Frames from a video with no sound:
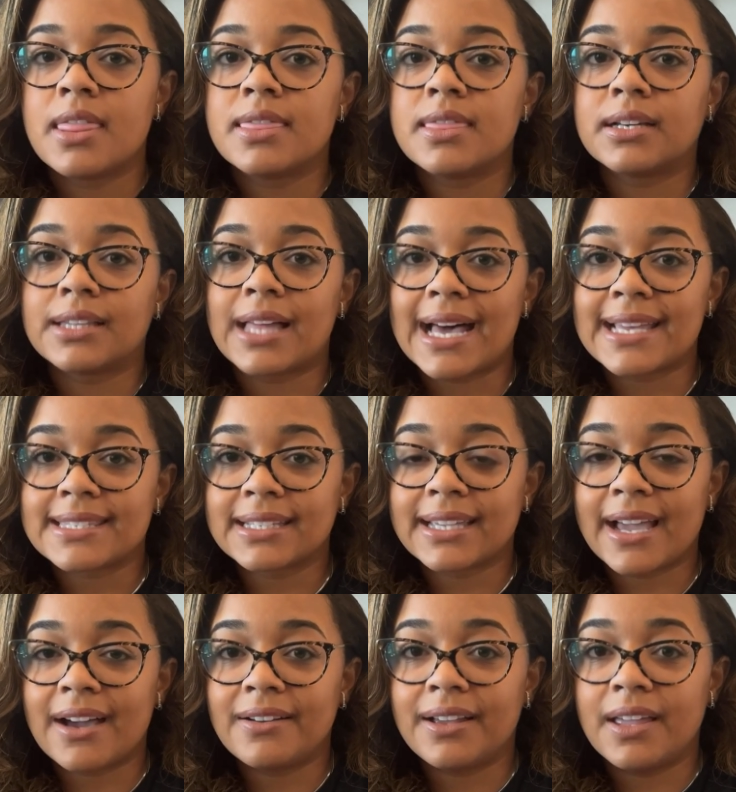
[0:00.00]
The last
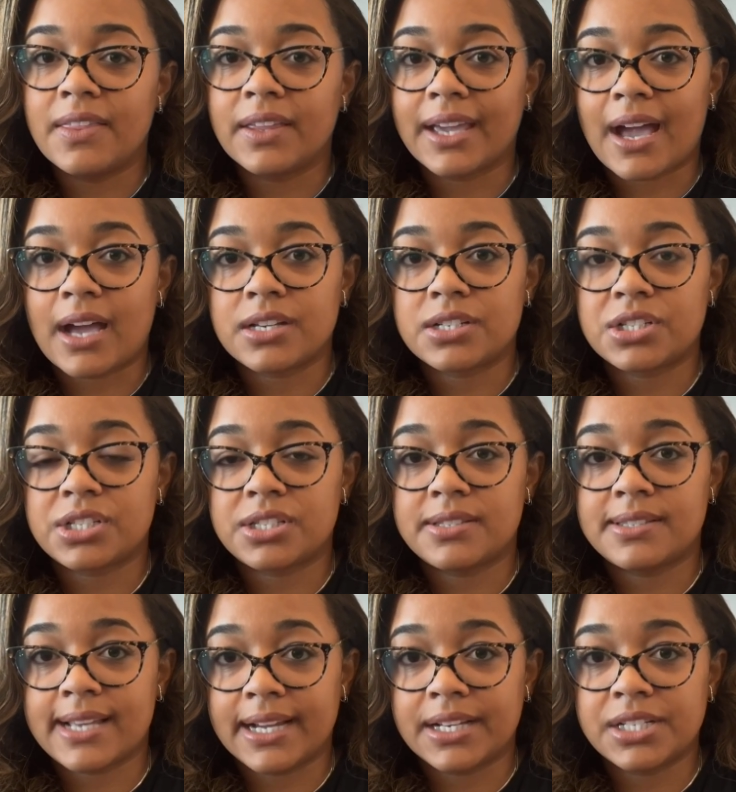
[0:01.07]
account in the cash
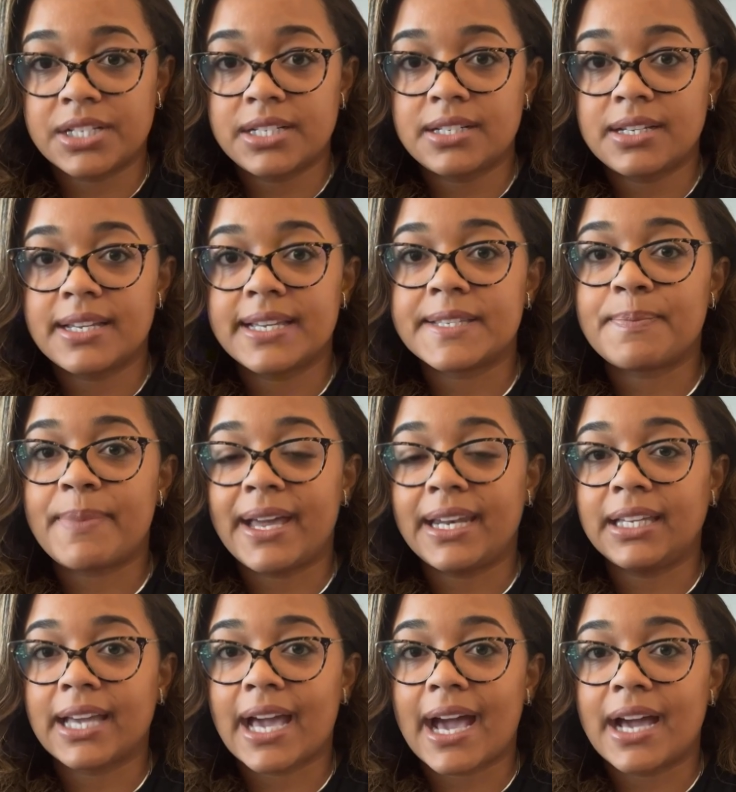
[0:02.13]
section is
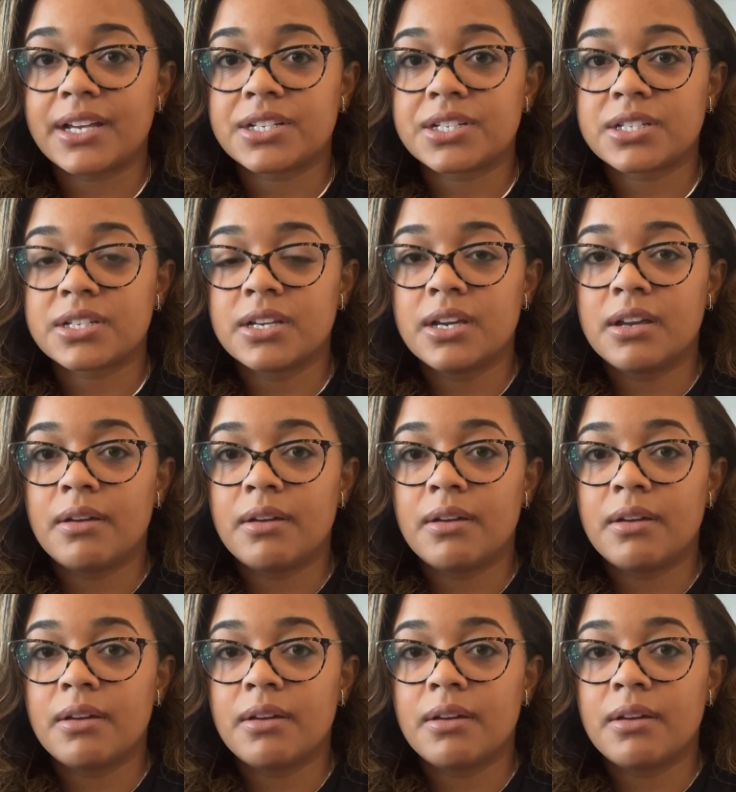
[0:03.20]
petty cash.